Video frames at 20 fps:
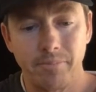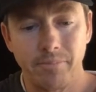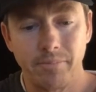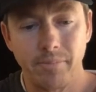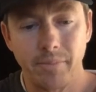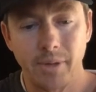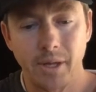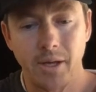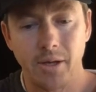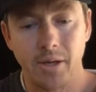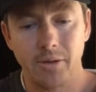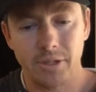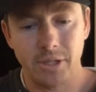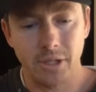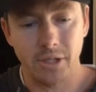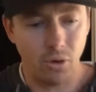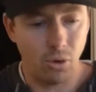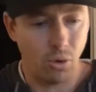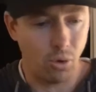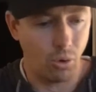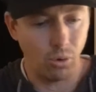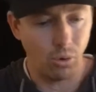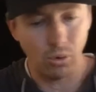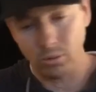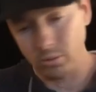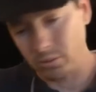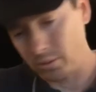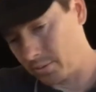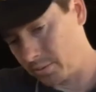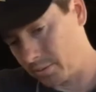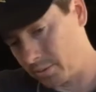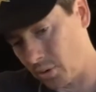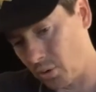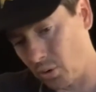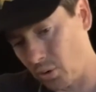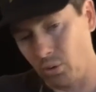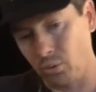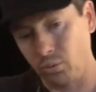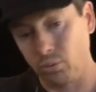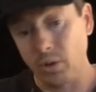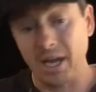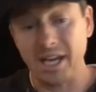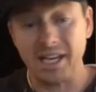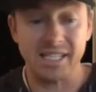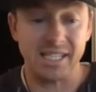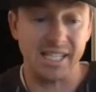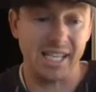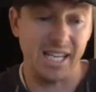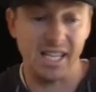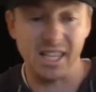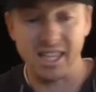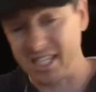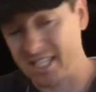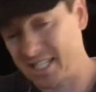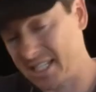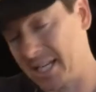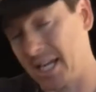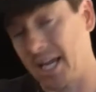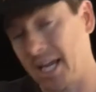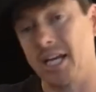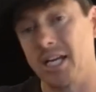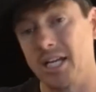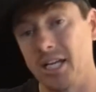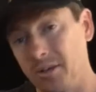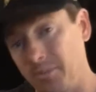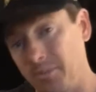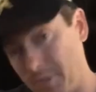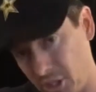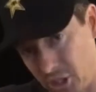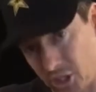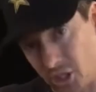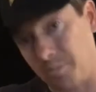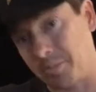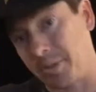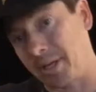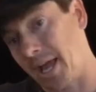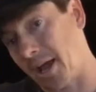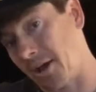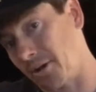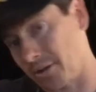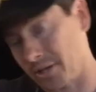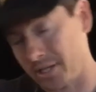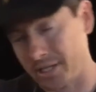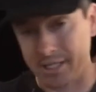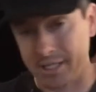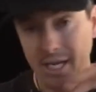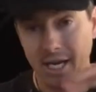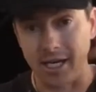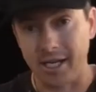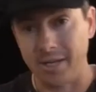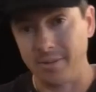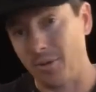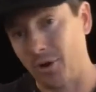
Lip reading: did the whole race in the stadium and jumping out of the stadium,